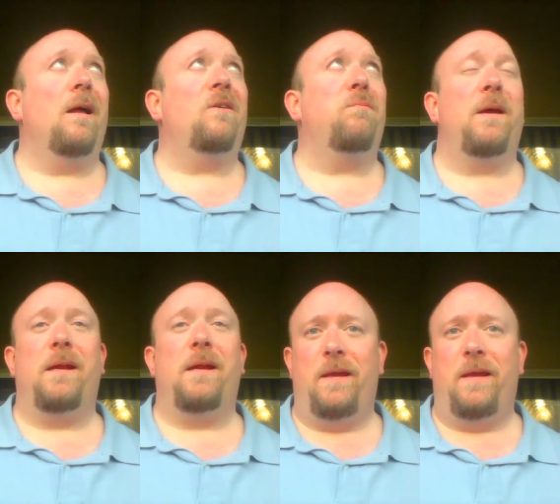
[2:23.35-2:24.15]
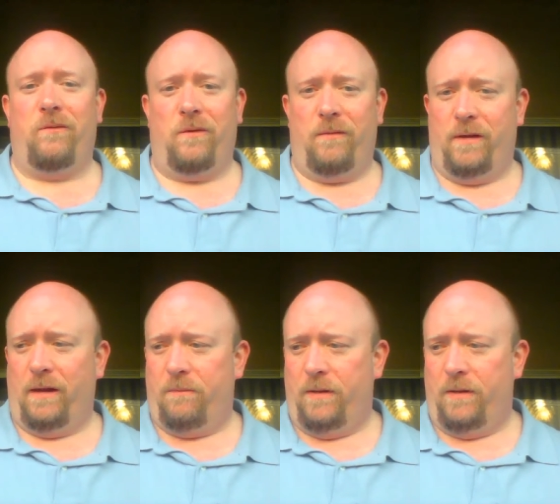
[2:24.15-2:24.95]
explaining the history of the
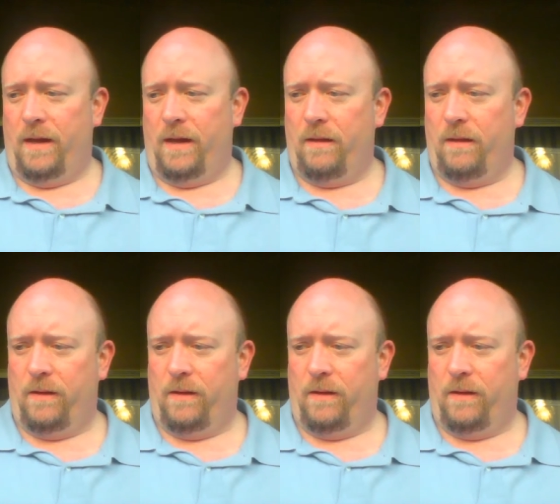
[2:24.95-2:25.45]
IPA,